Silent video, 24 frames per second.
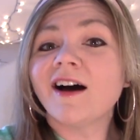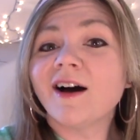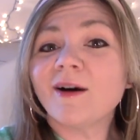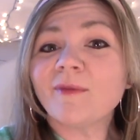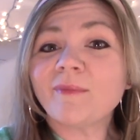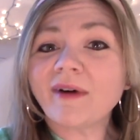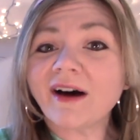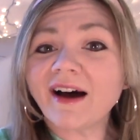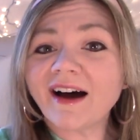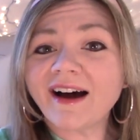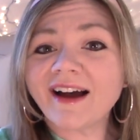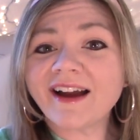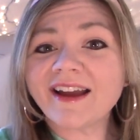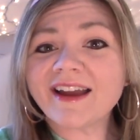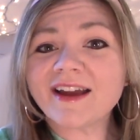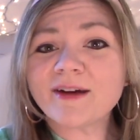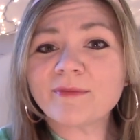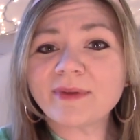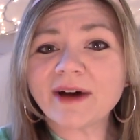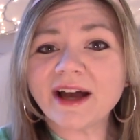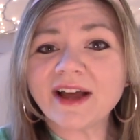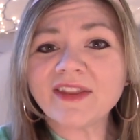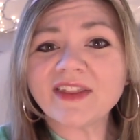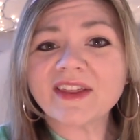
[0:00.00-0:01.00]

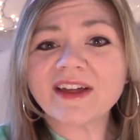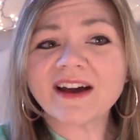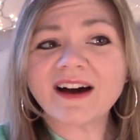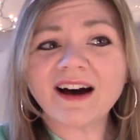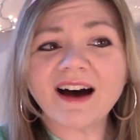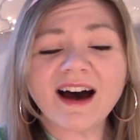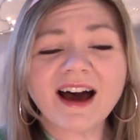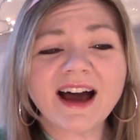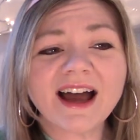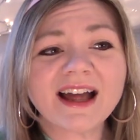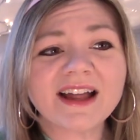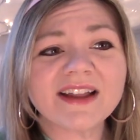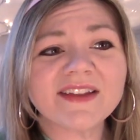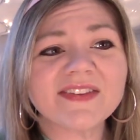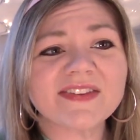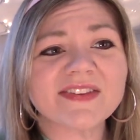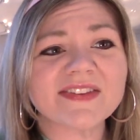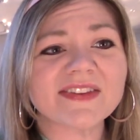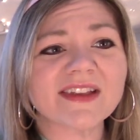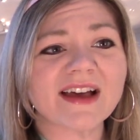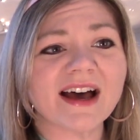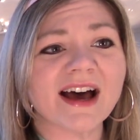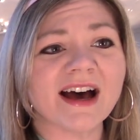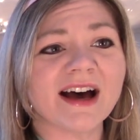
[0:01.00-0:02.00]
by the
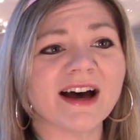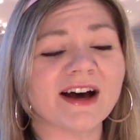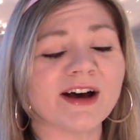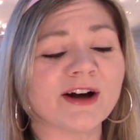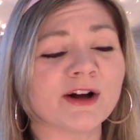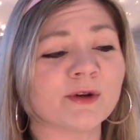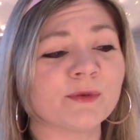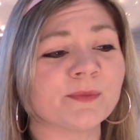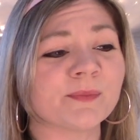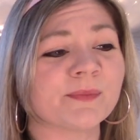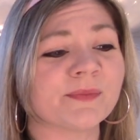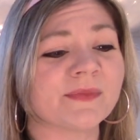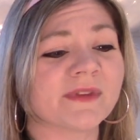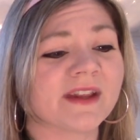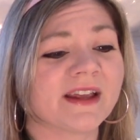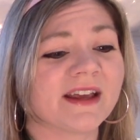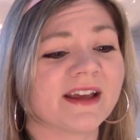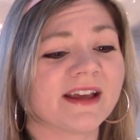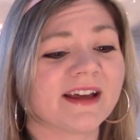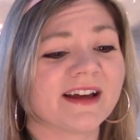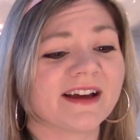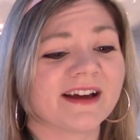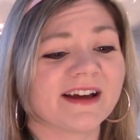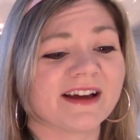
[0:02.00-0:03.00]
gods,
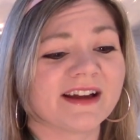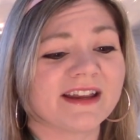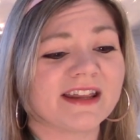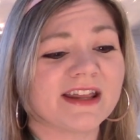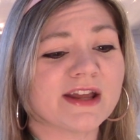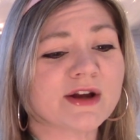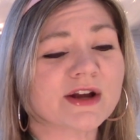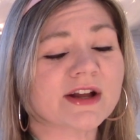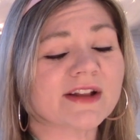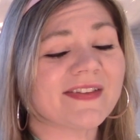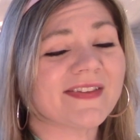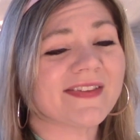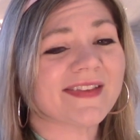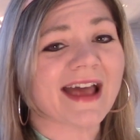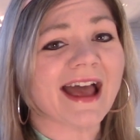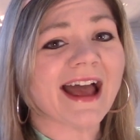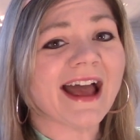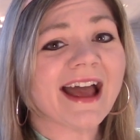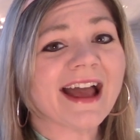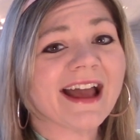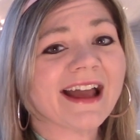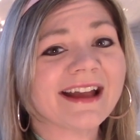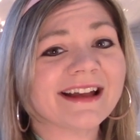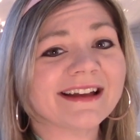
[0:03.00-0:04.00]
you could
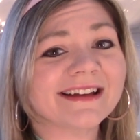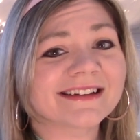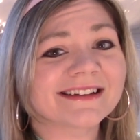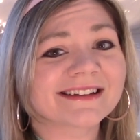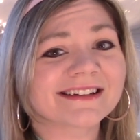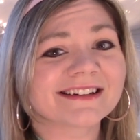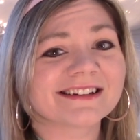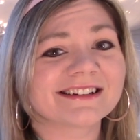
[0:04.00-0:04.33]
say.